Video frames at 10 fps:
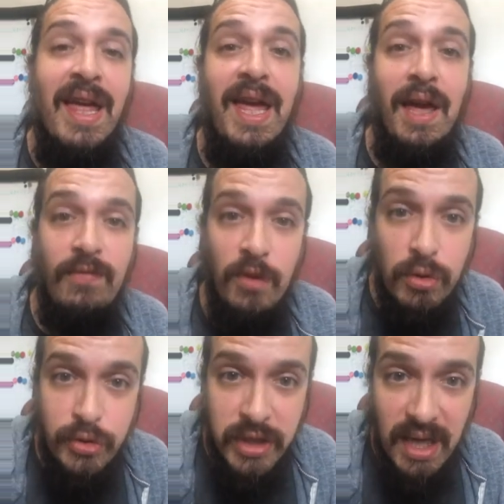if you
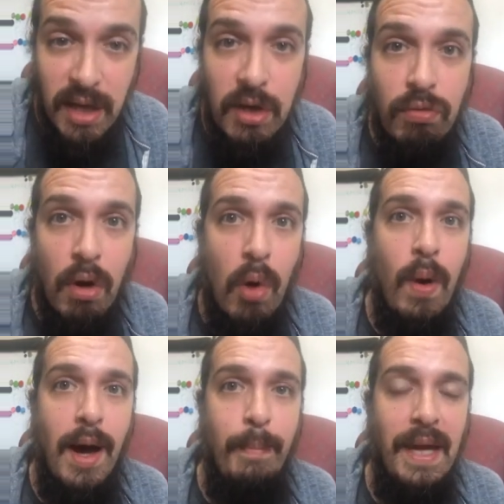did grow
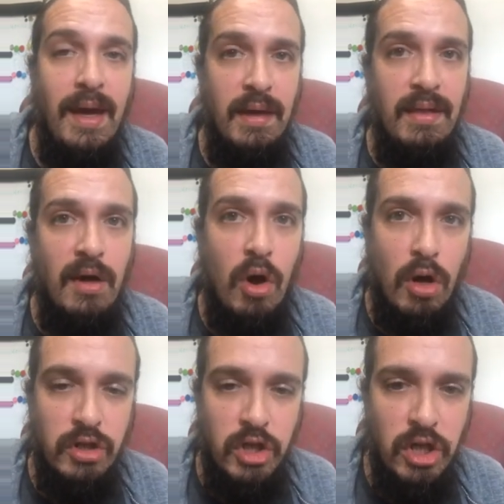up in the
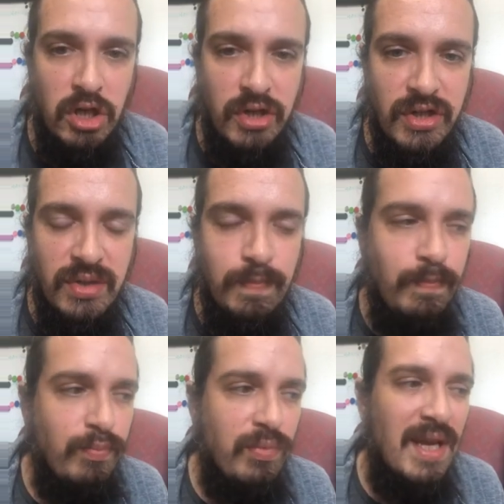cultures,
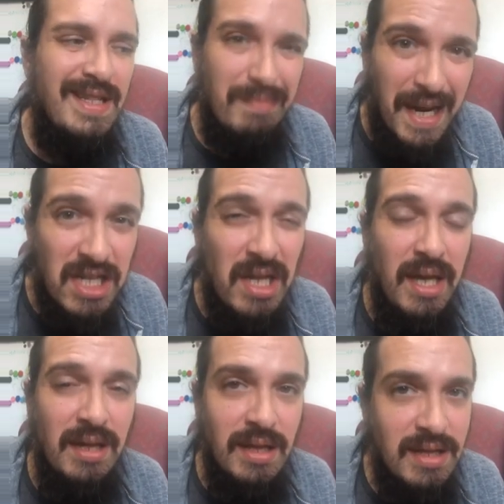especially
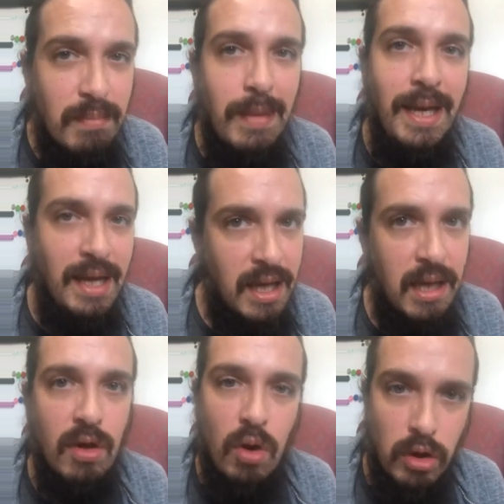in the
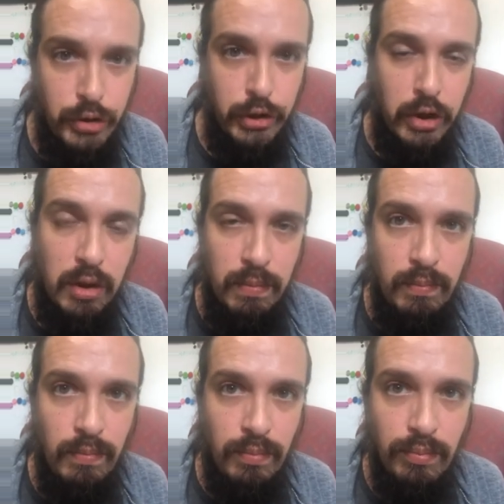Dominican culture,
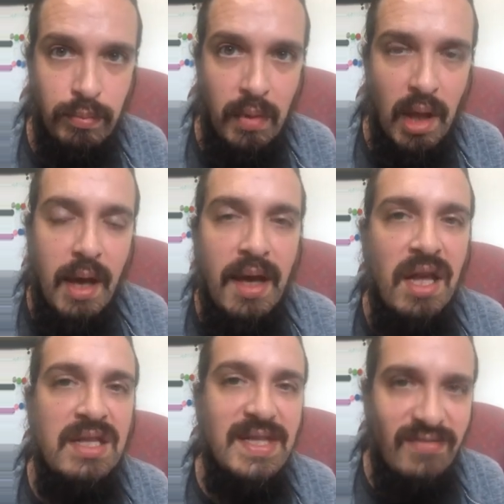
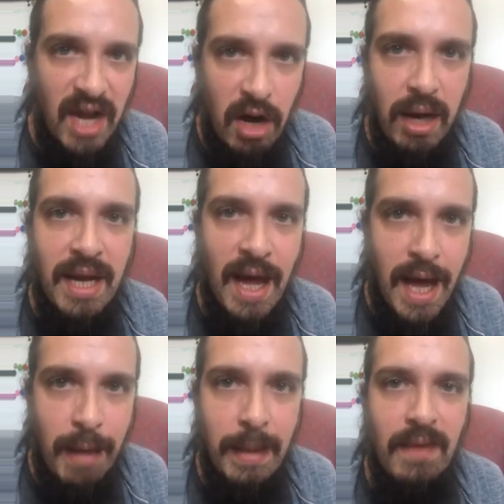it's very
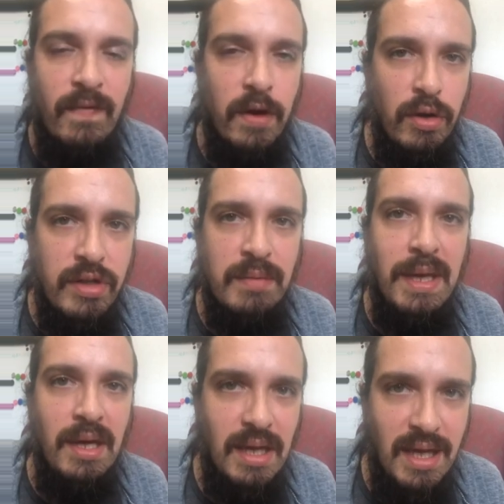common for you to
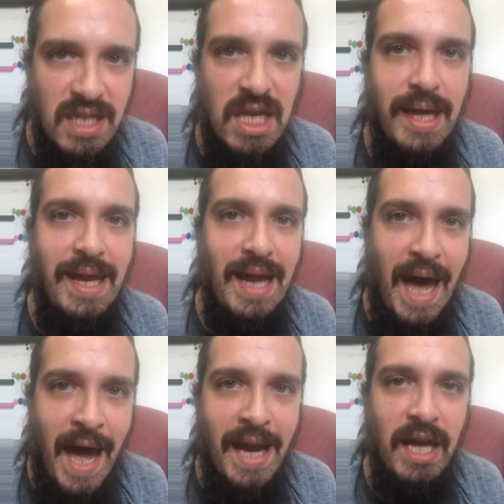be initiated
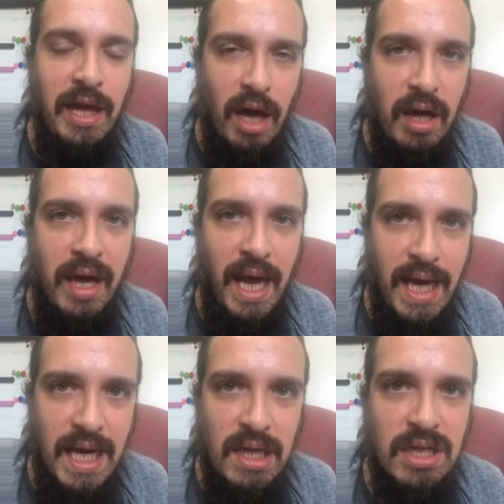at a young age.